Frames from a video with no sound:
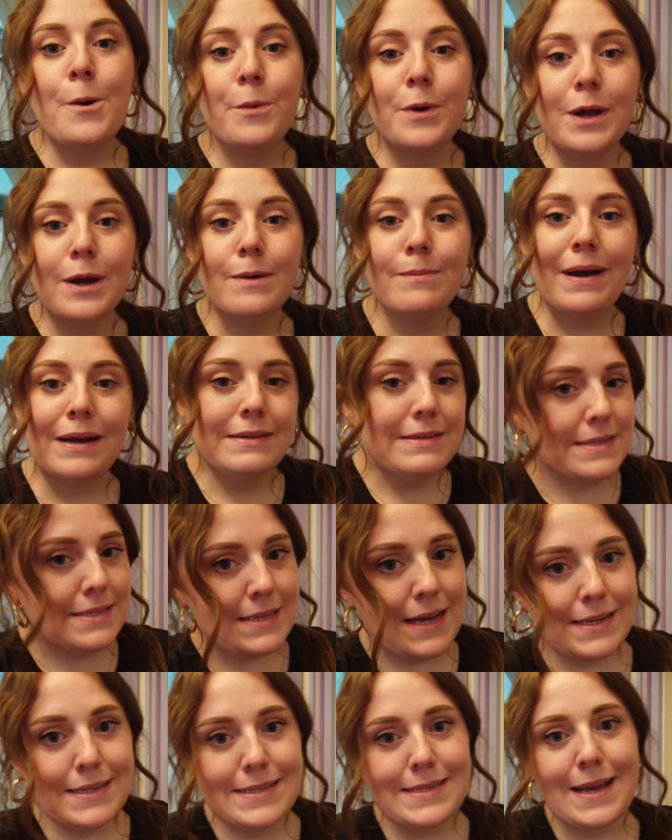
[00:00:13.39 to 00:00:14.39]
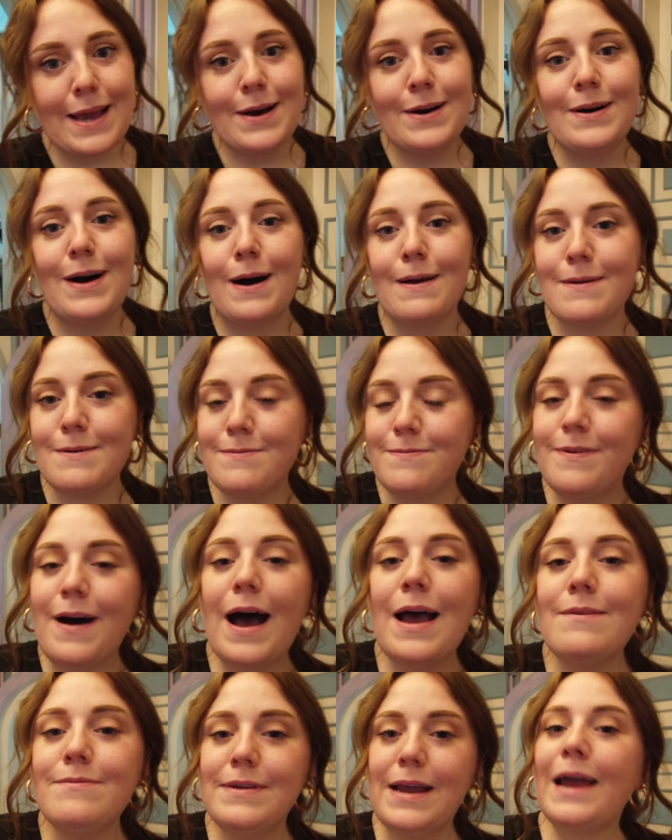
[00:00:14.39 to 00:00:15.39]
We are about to set sail on a
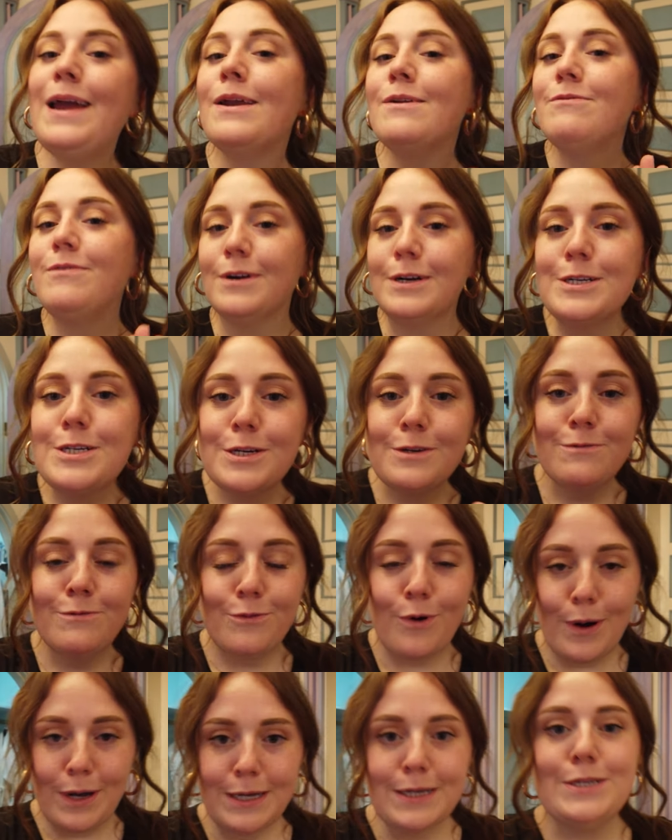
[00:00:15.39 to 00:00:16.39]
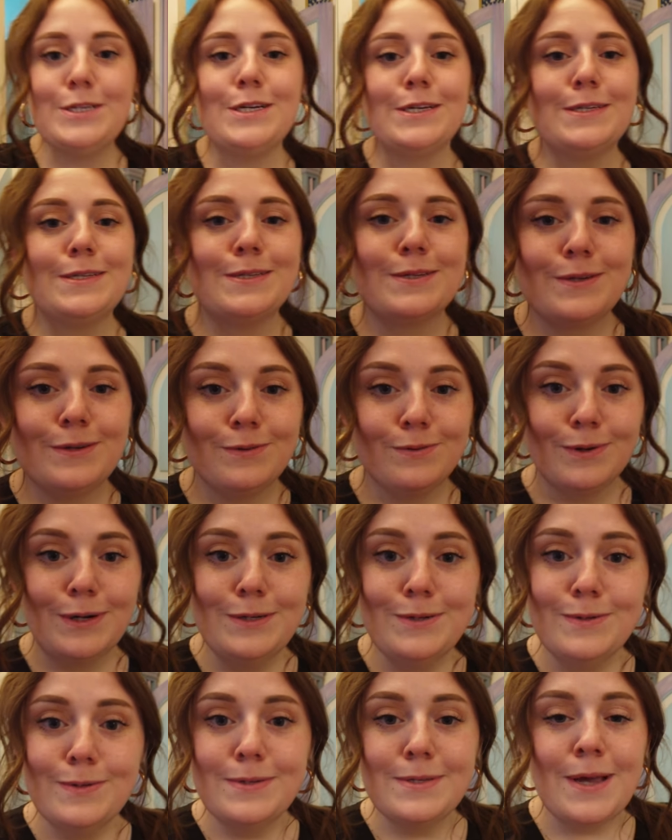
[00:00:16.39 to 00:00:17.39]
five-night Virgin Voyages
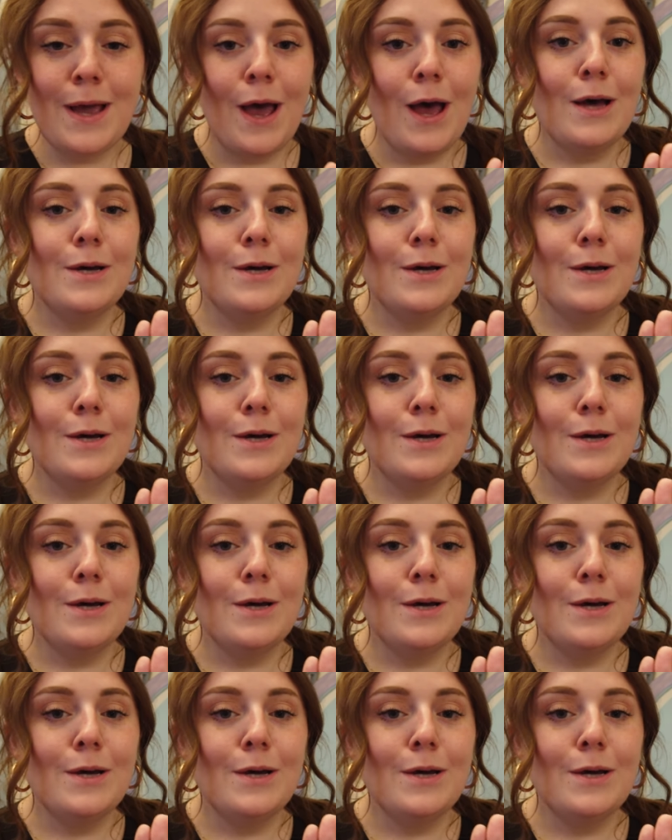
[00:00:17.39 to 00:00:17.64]
cruise